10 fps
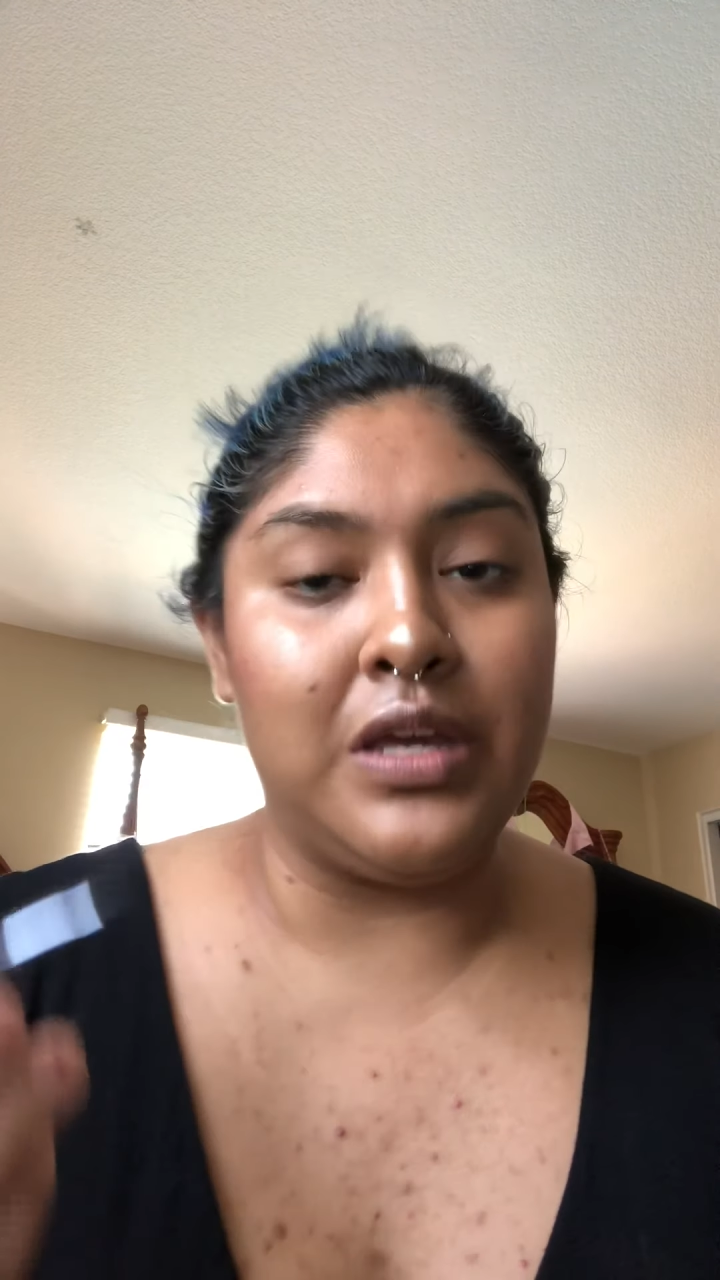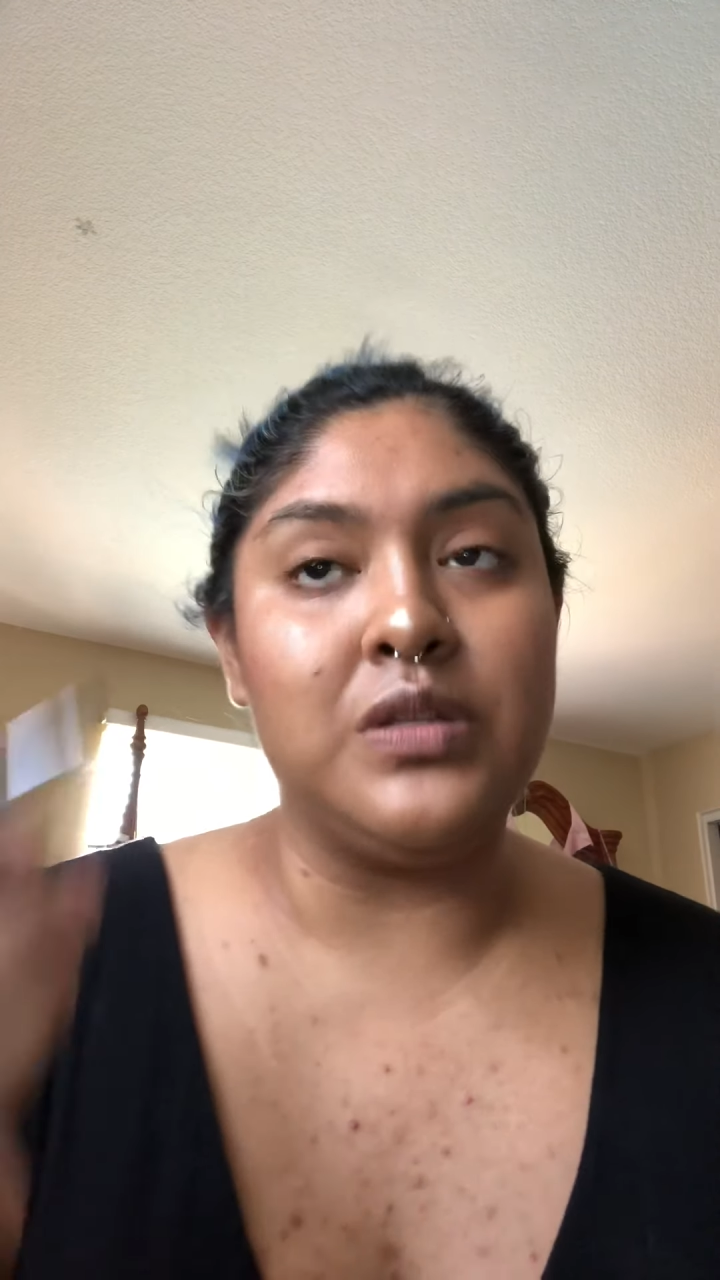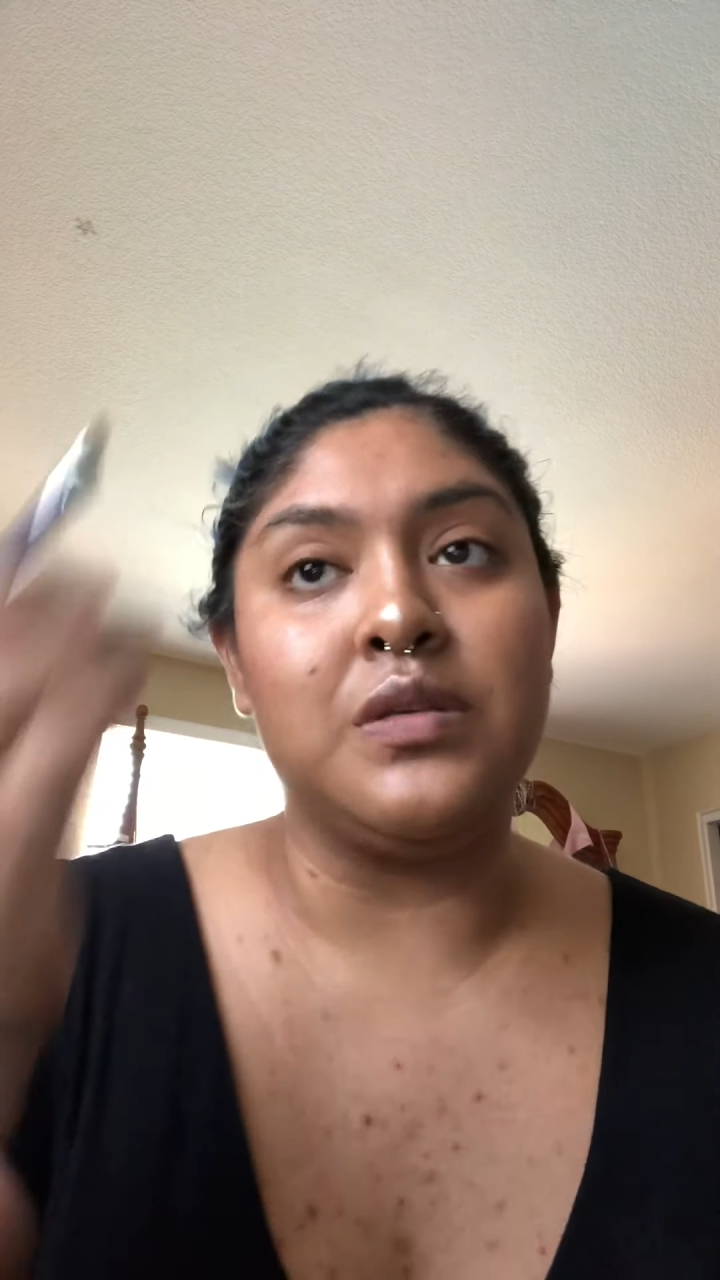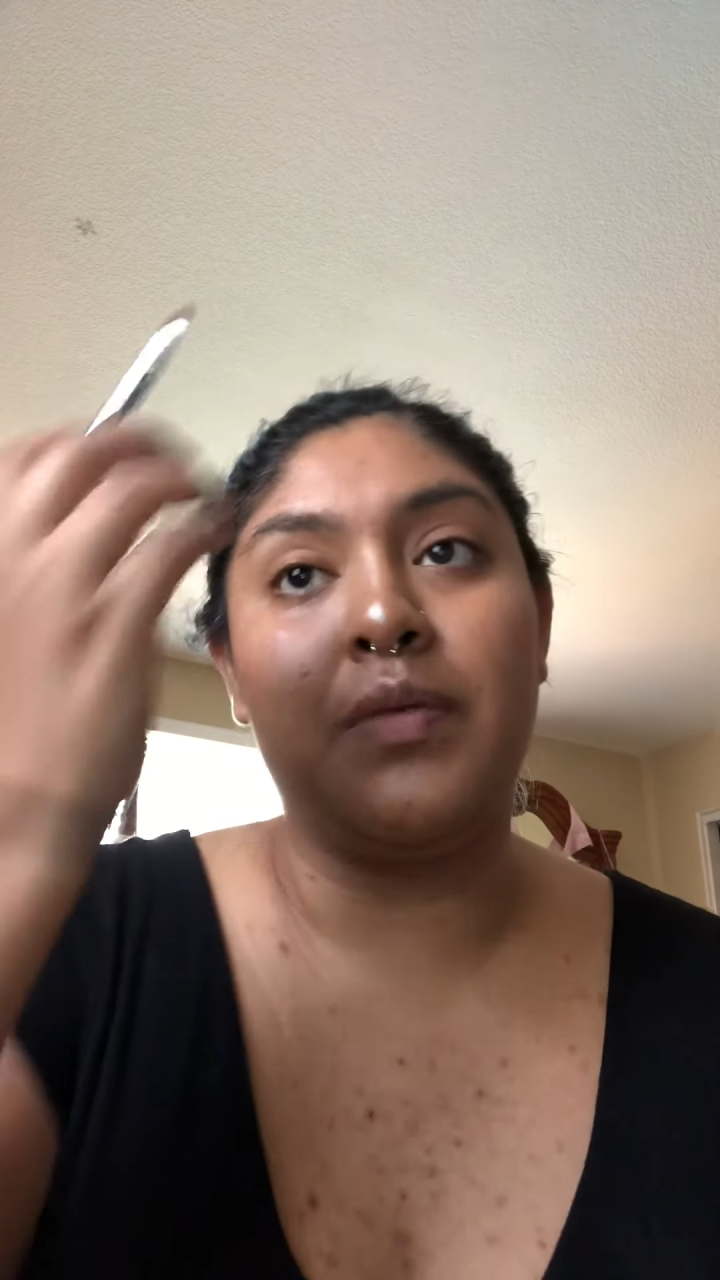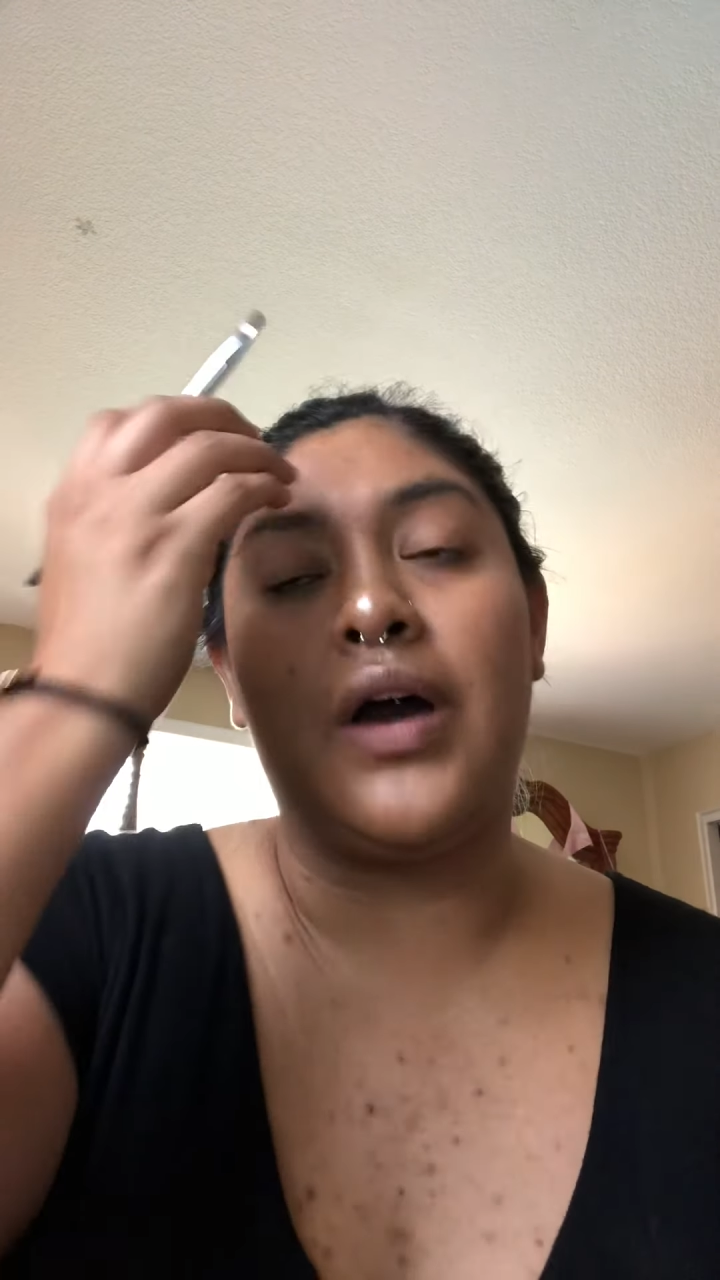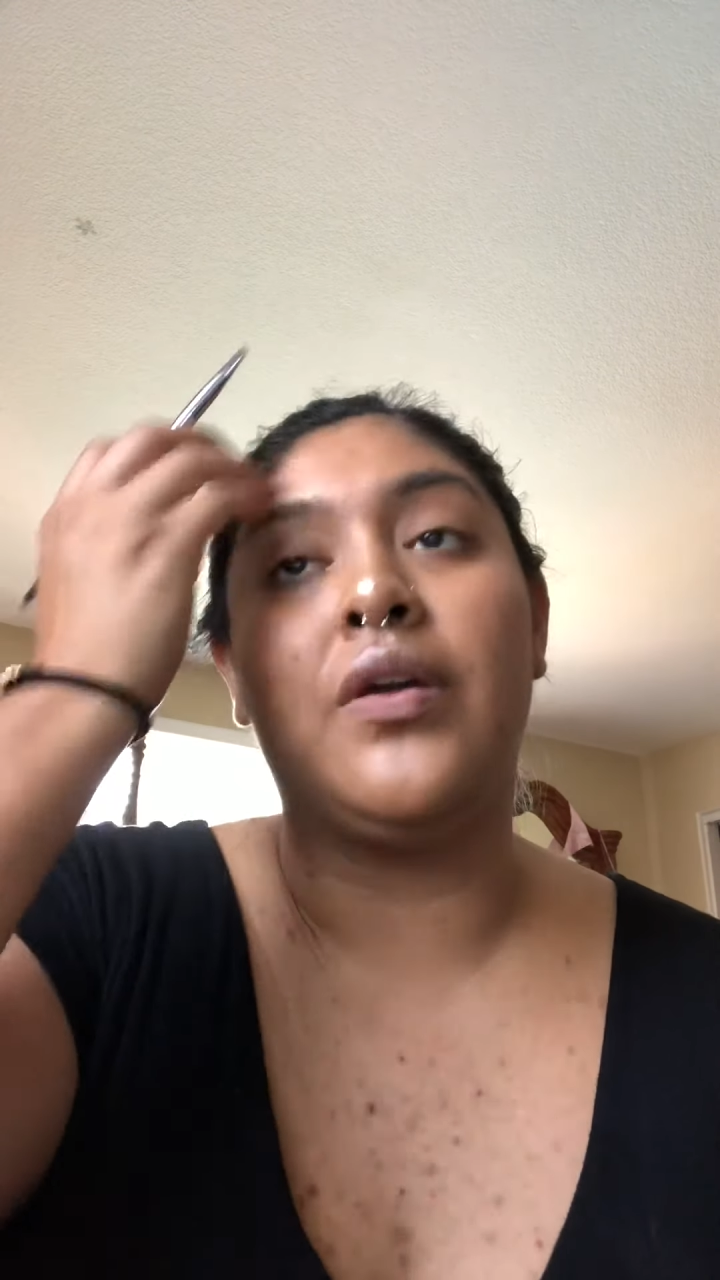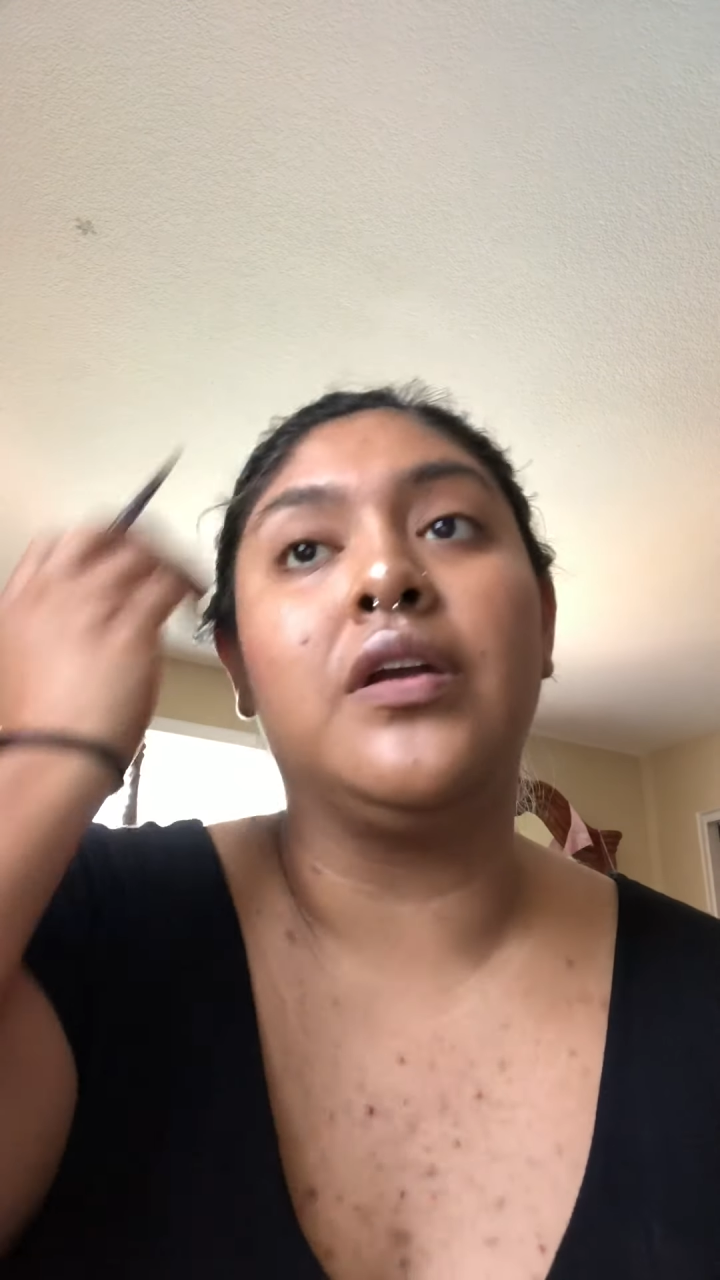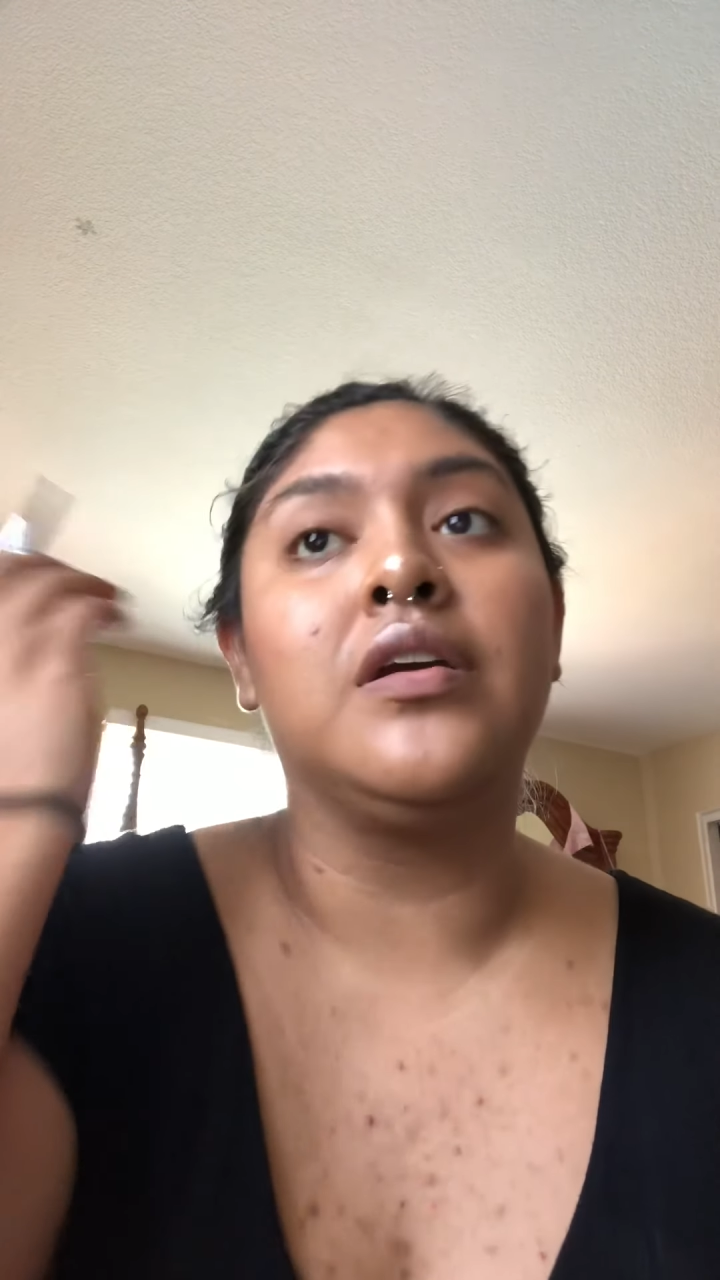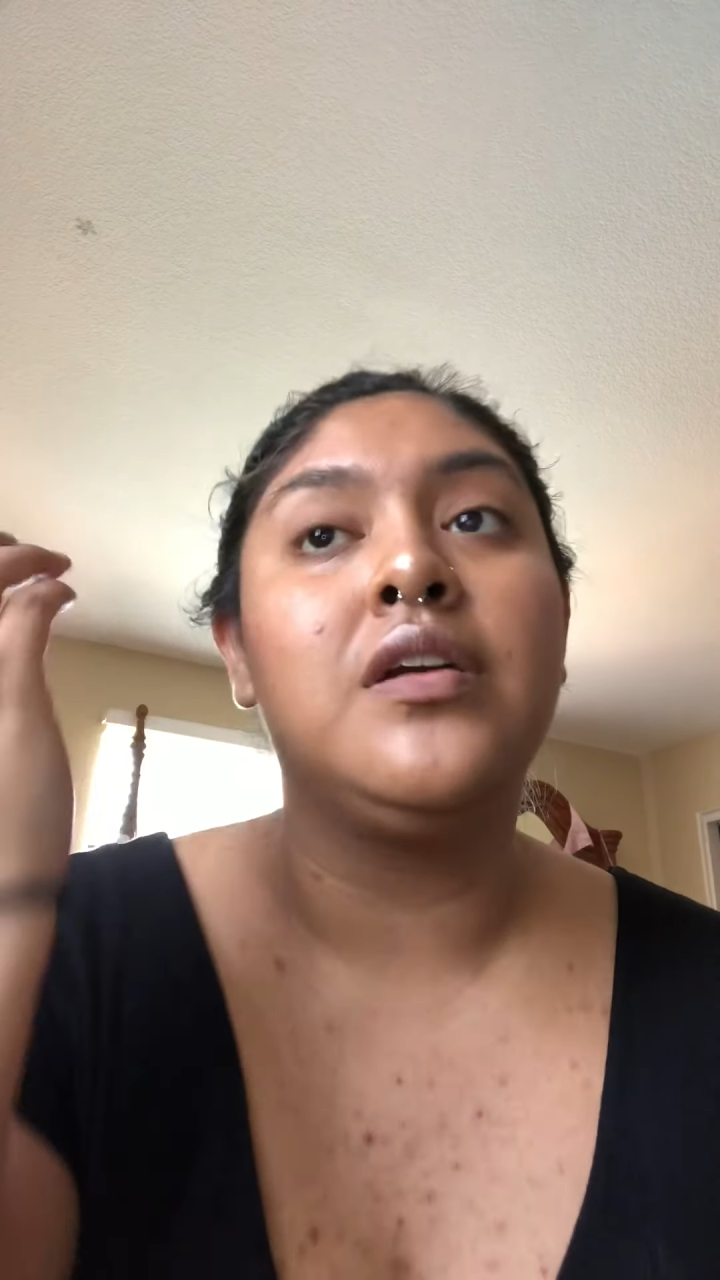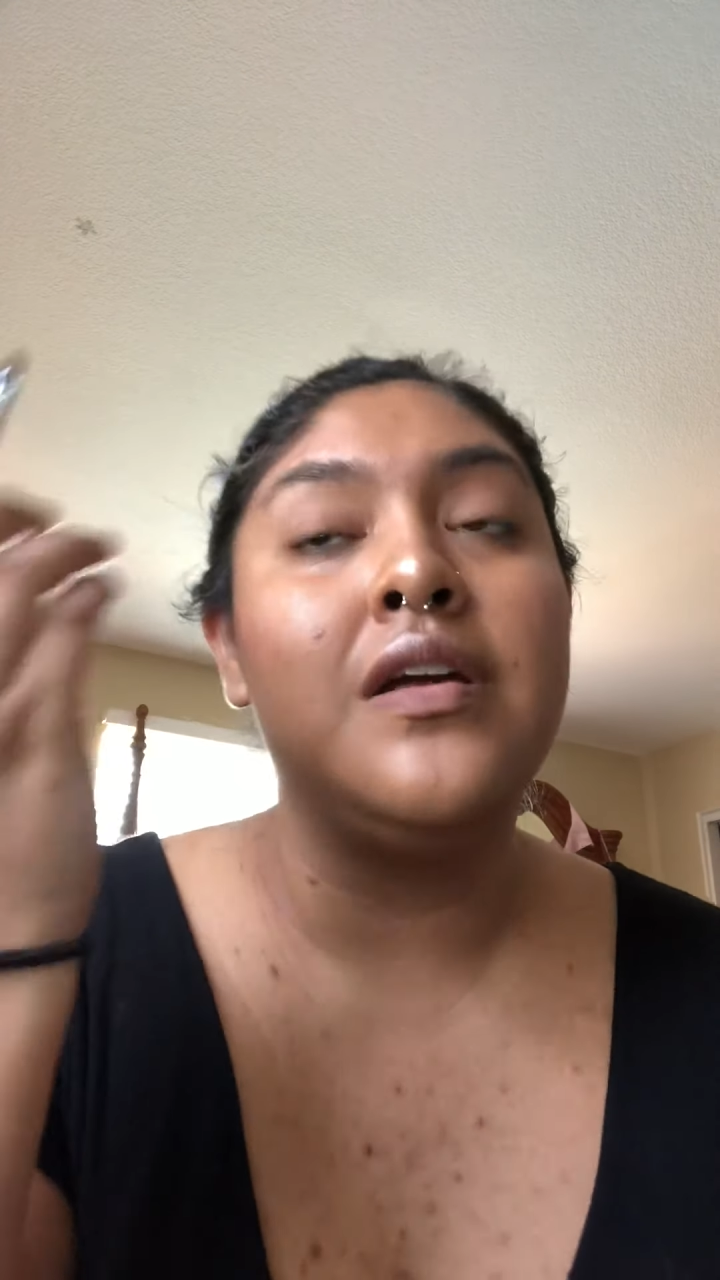I use a
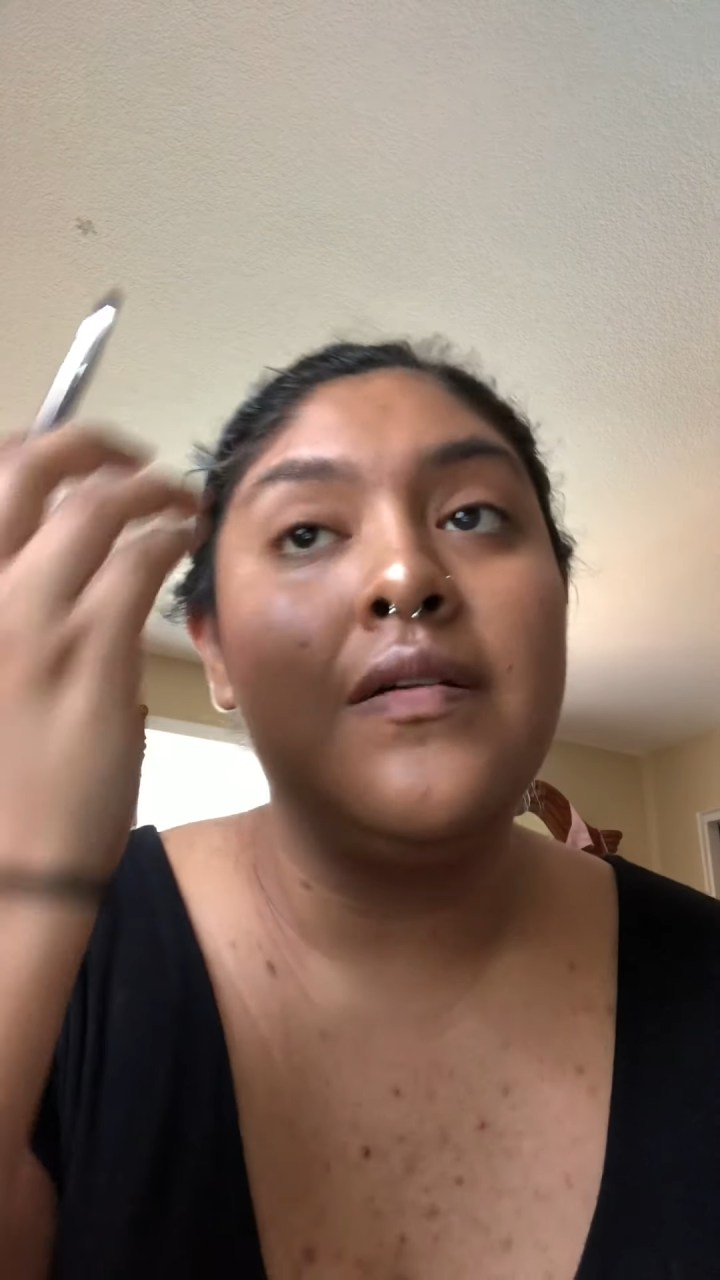powder.